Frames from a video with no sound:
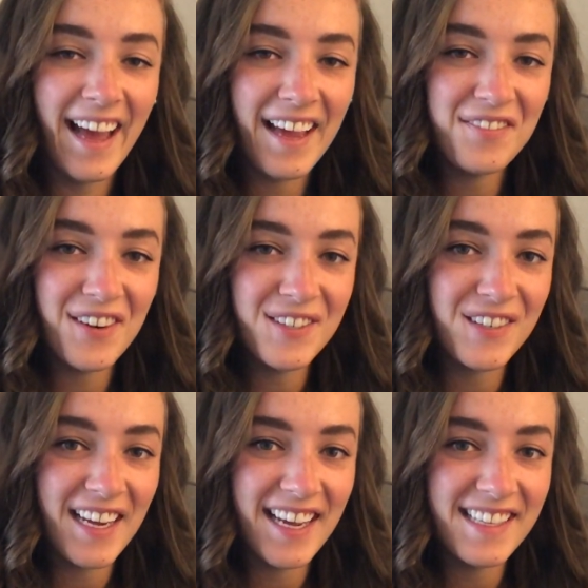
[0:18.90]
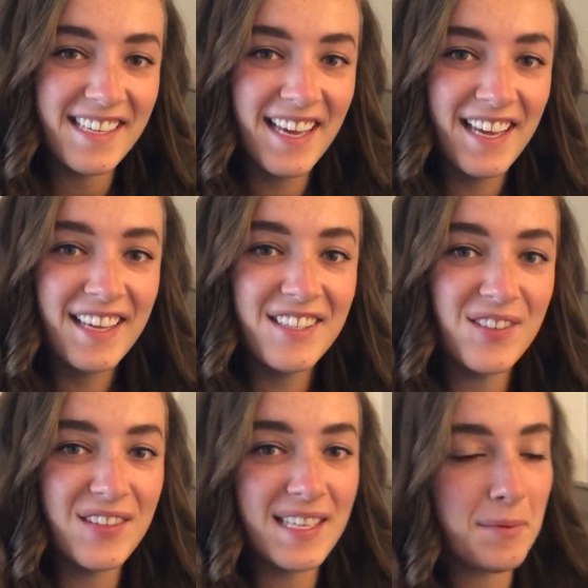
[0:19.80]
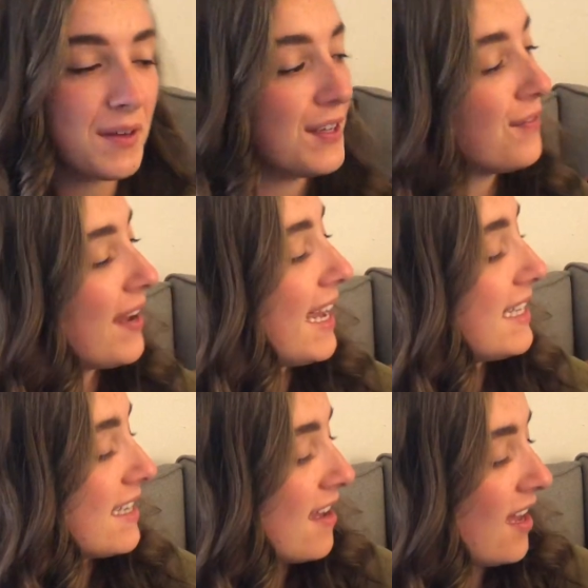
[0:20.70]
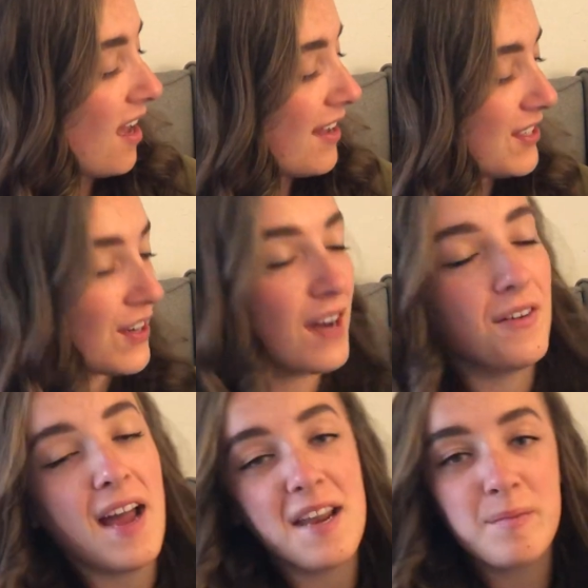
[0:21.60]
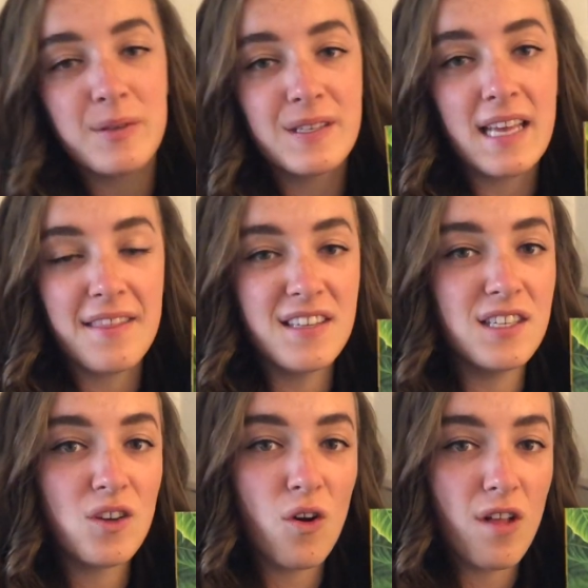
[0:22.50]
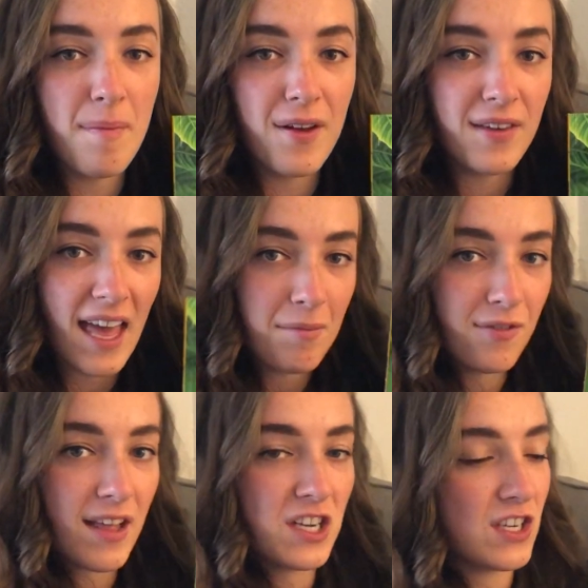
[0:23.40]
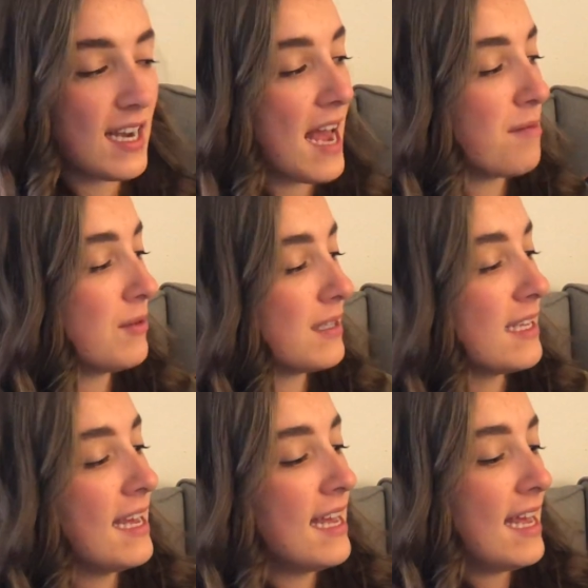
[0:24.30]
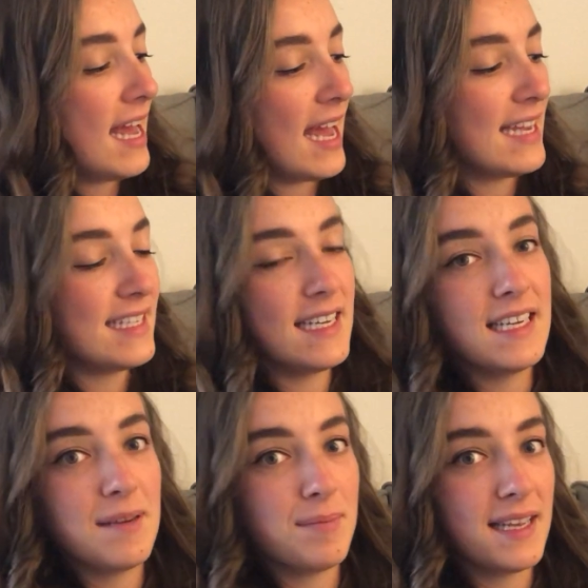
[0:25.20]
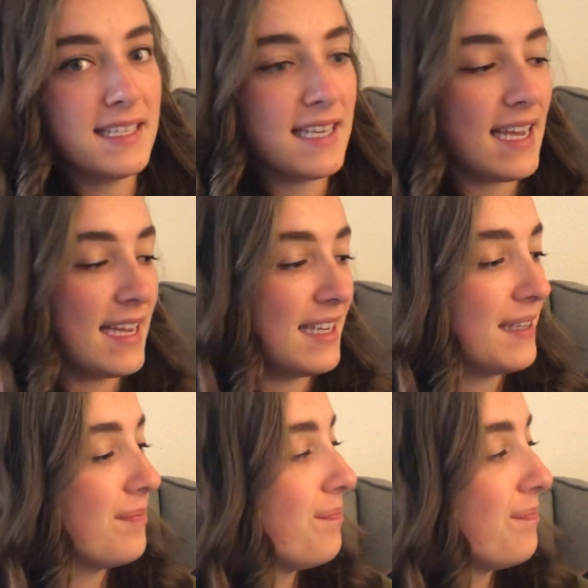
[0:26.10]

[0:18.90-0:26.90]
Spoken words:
Hi first grade! So today we're going to read Undercover Animals, and this is all about camouflage and animals hiding and blending in.